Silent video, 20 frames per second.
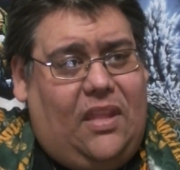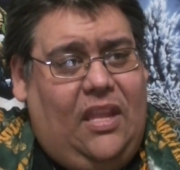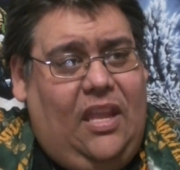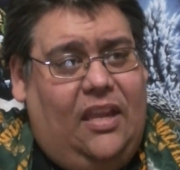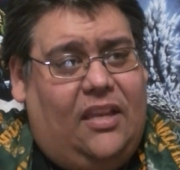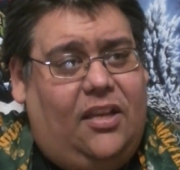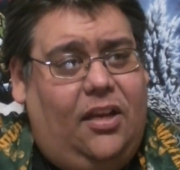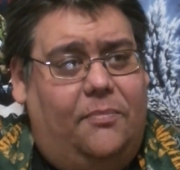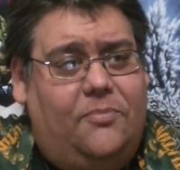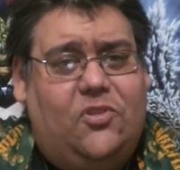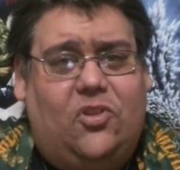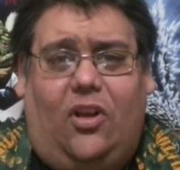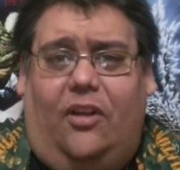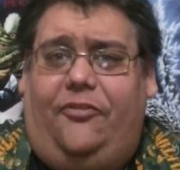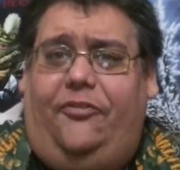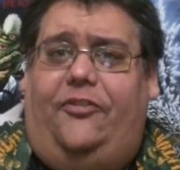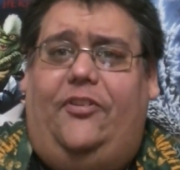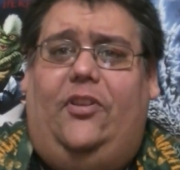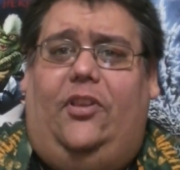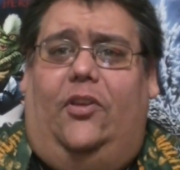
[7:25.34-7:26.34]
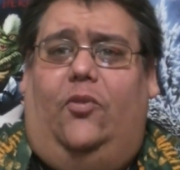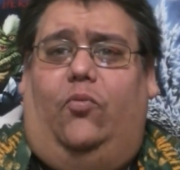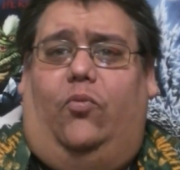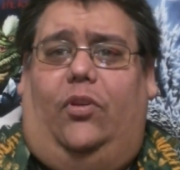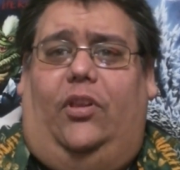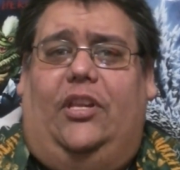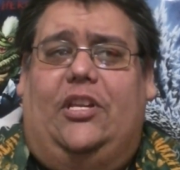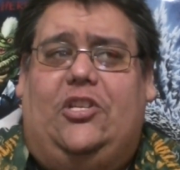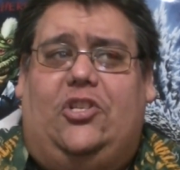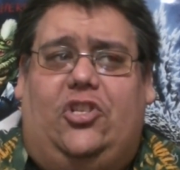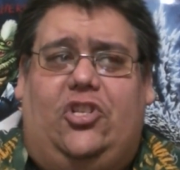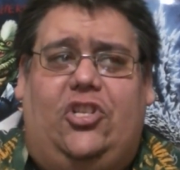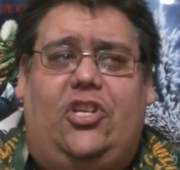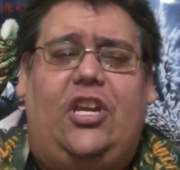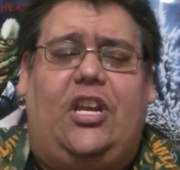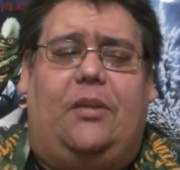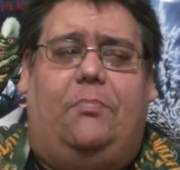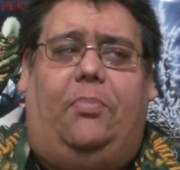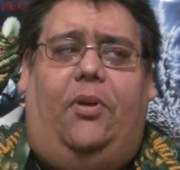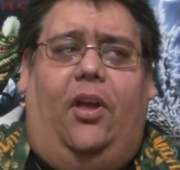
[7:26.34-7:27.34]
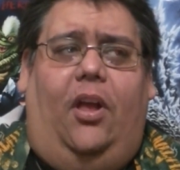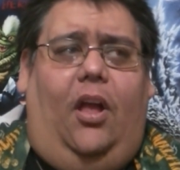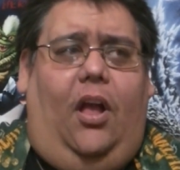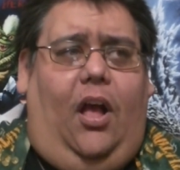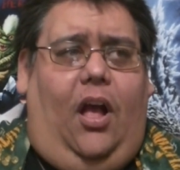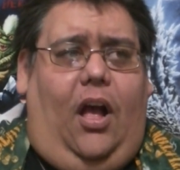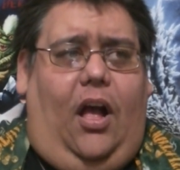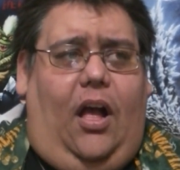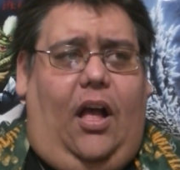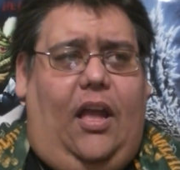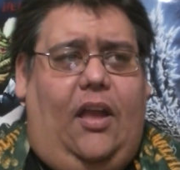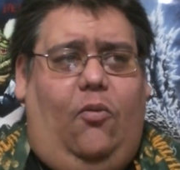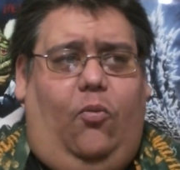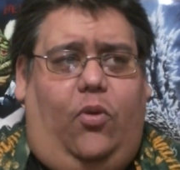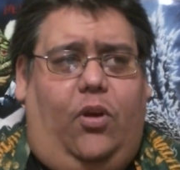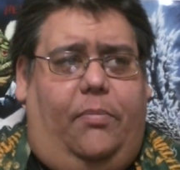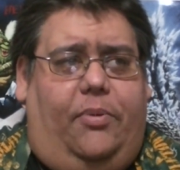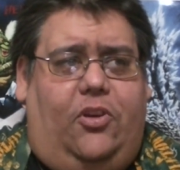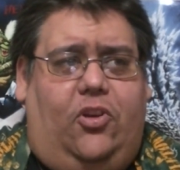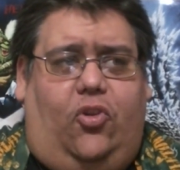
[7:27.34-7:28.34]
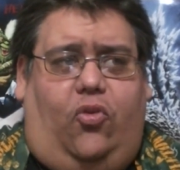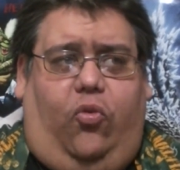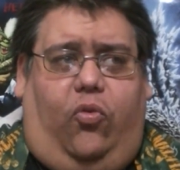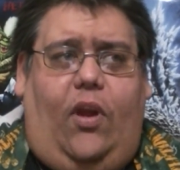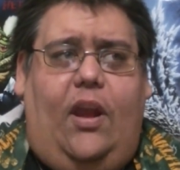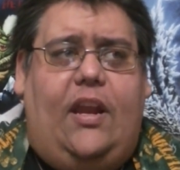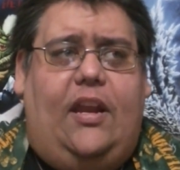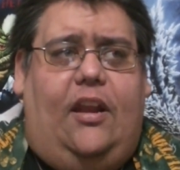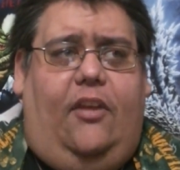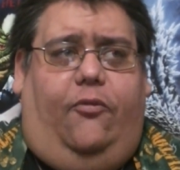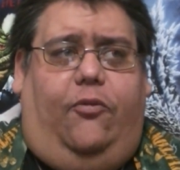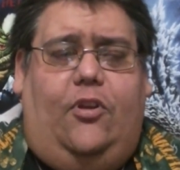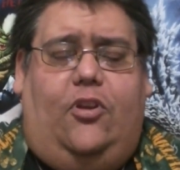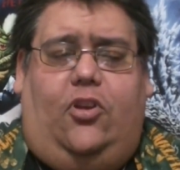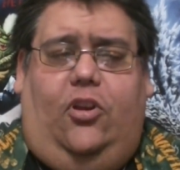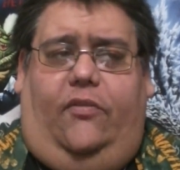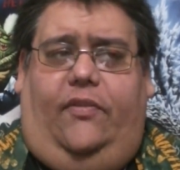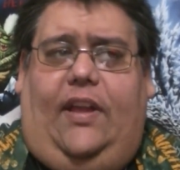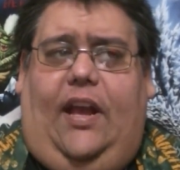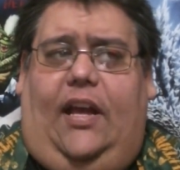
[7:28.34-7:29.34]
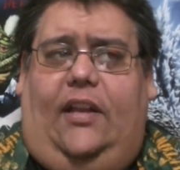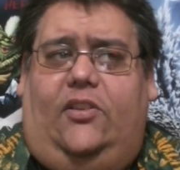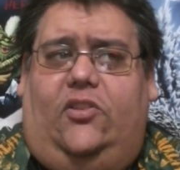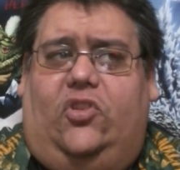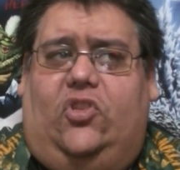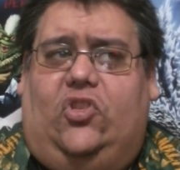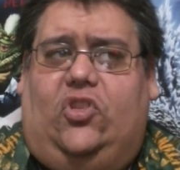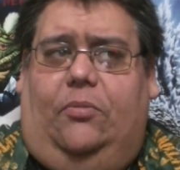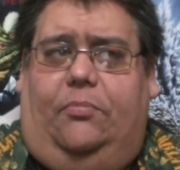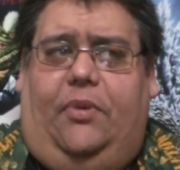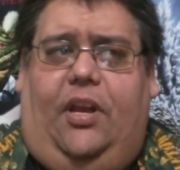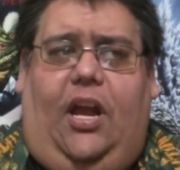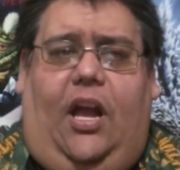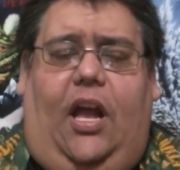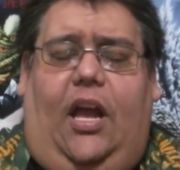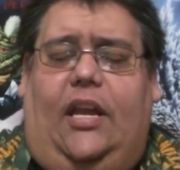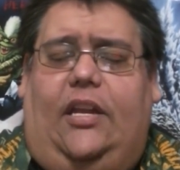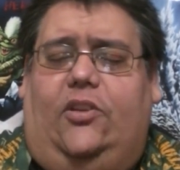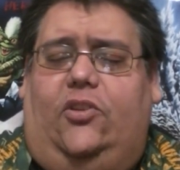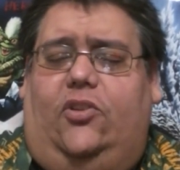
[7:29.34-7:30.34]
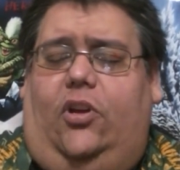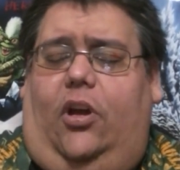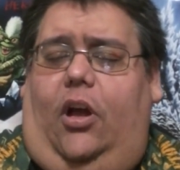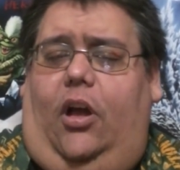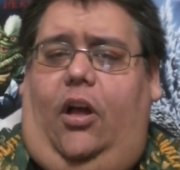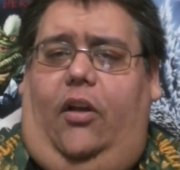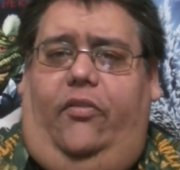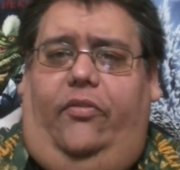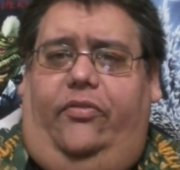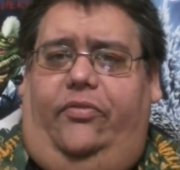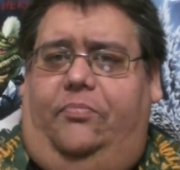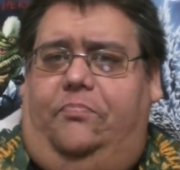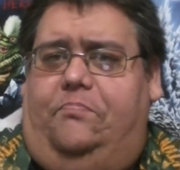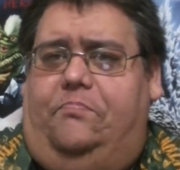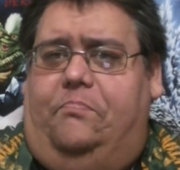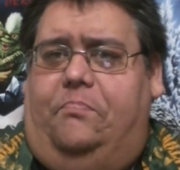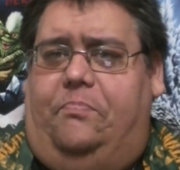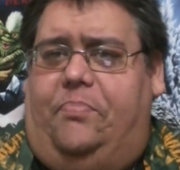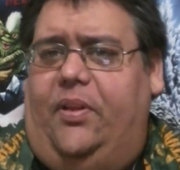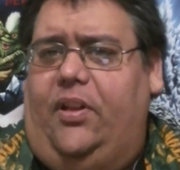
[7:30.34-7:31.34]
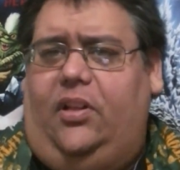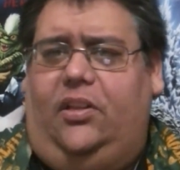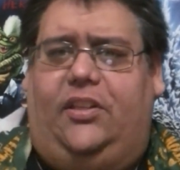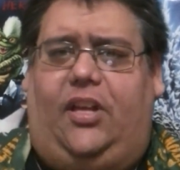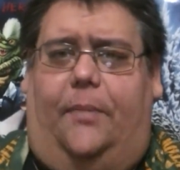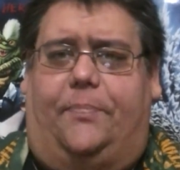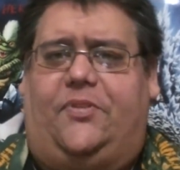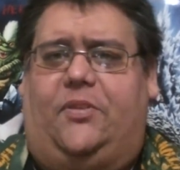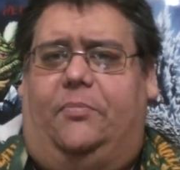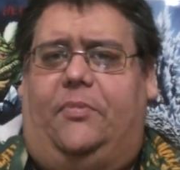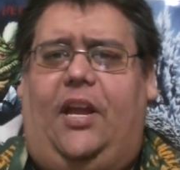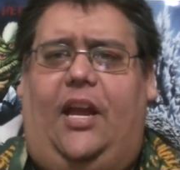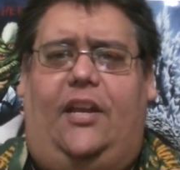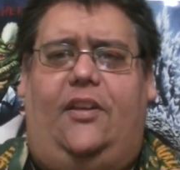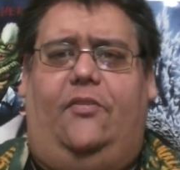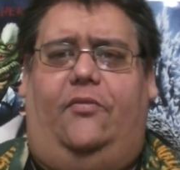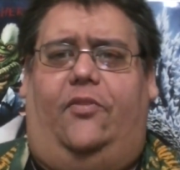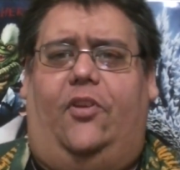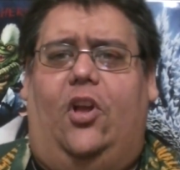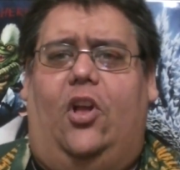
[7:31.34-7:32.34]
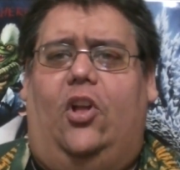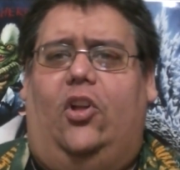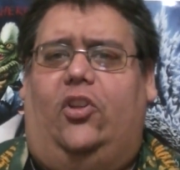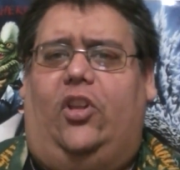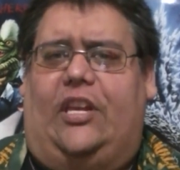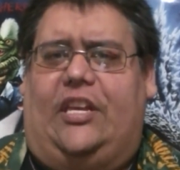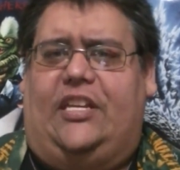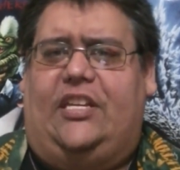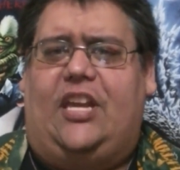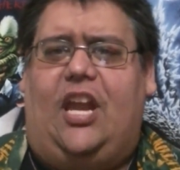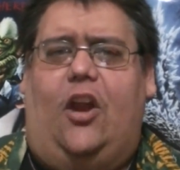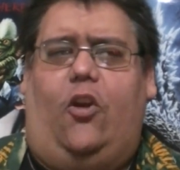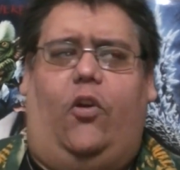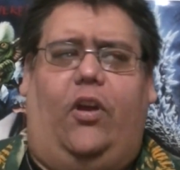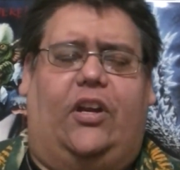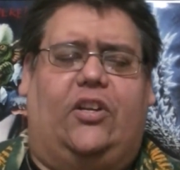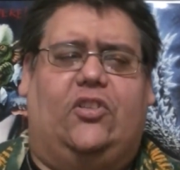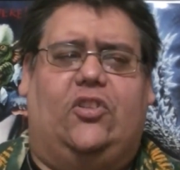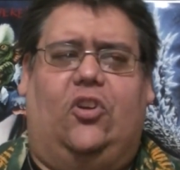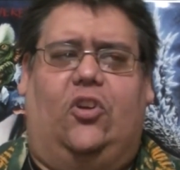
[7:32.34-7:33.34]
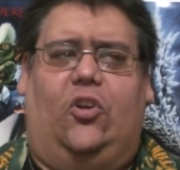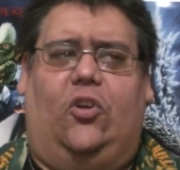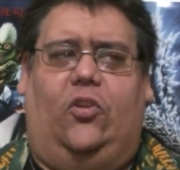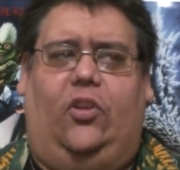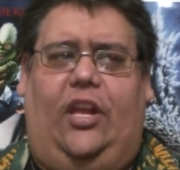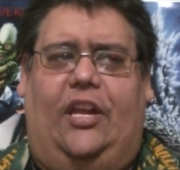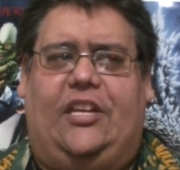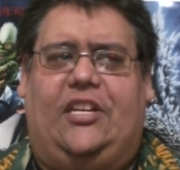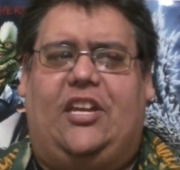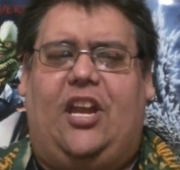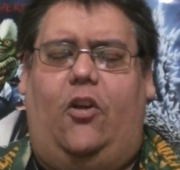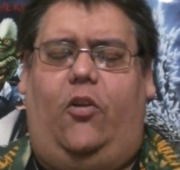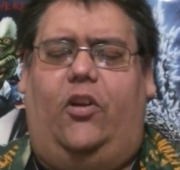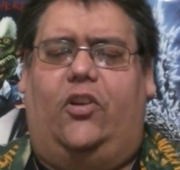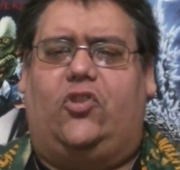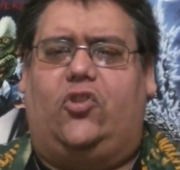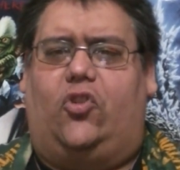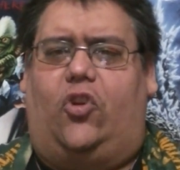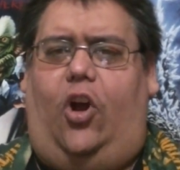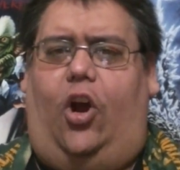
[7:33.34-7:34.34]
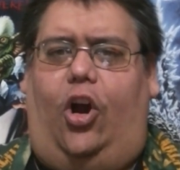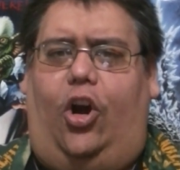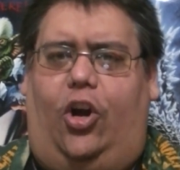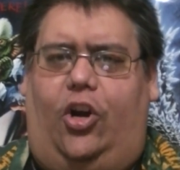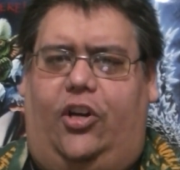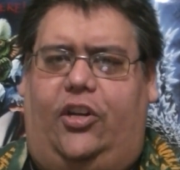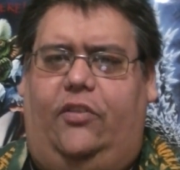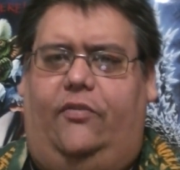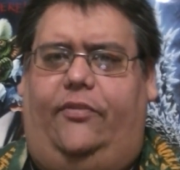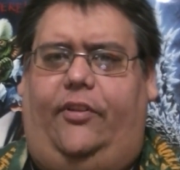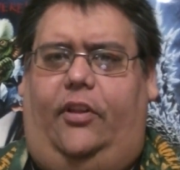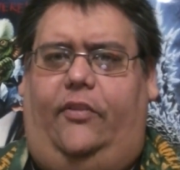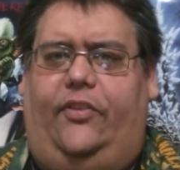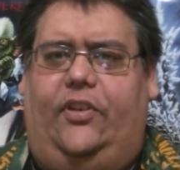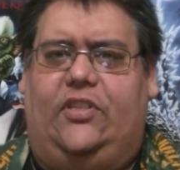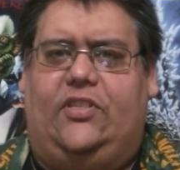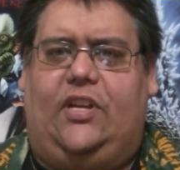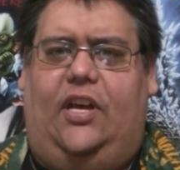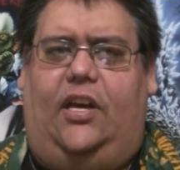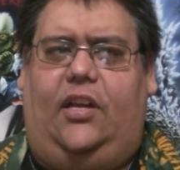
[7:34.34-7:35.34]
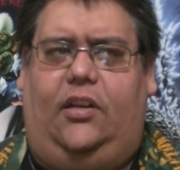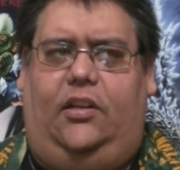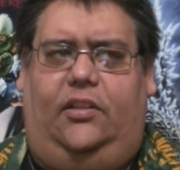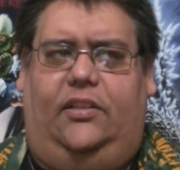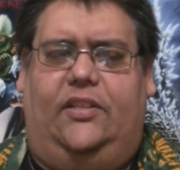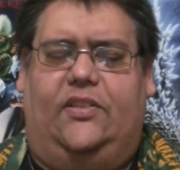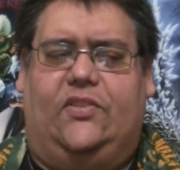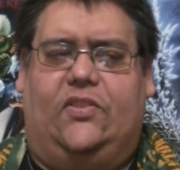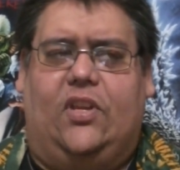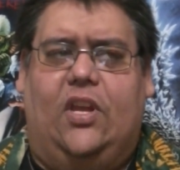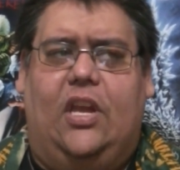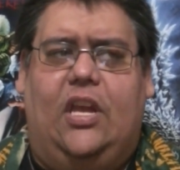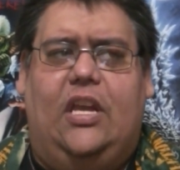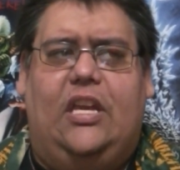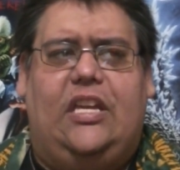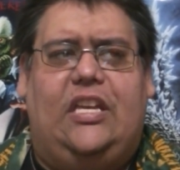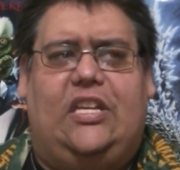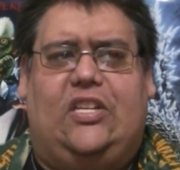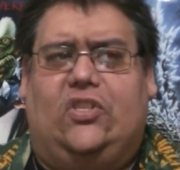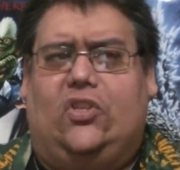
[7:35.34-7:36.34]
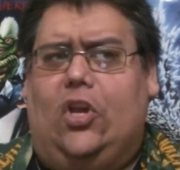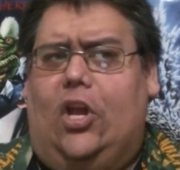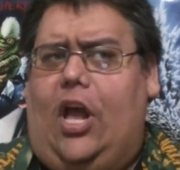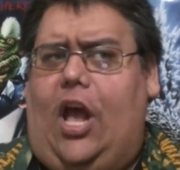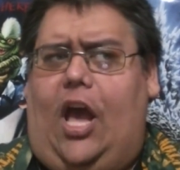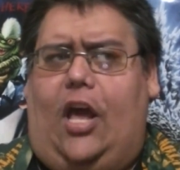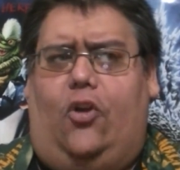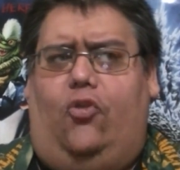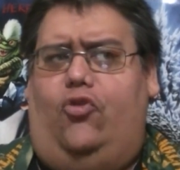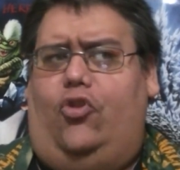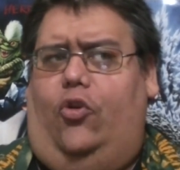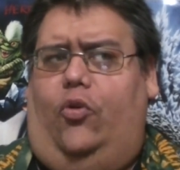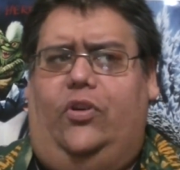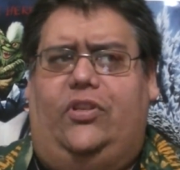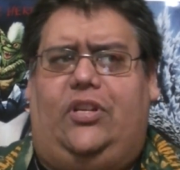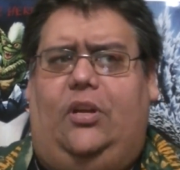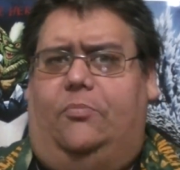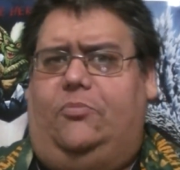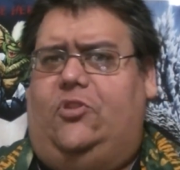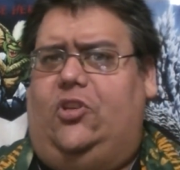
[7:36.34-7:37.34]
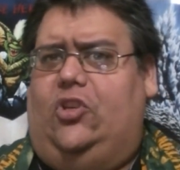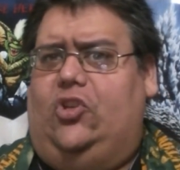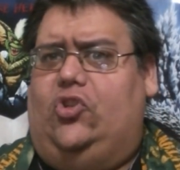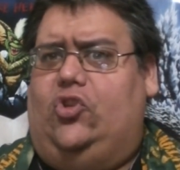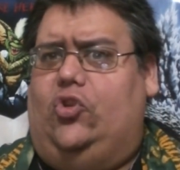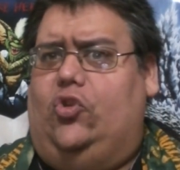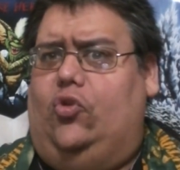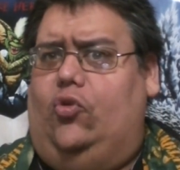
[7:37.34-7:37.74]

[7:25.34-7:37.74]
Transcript: it comes off feeling really cheap. It would have been great if we could have gotten some kind of build-up, some kind of character arc involving Donald as he's, attempting